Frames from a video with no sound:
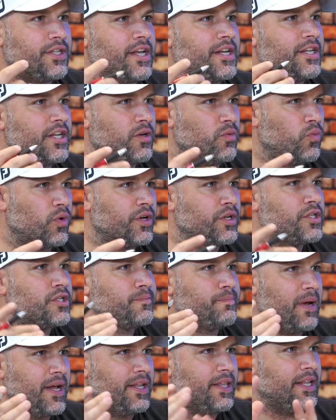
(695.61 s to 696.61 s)
They didn't want to
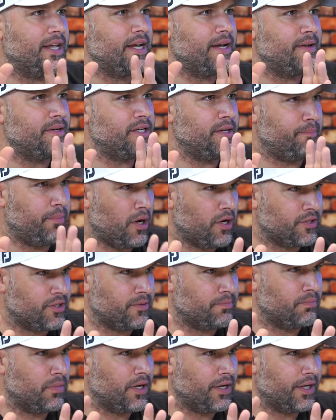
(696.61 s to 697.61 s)
spend their
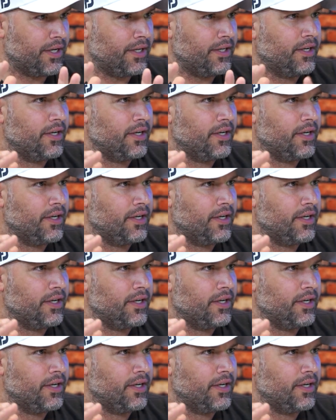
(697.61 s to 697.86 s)
deposit money.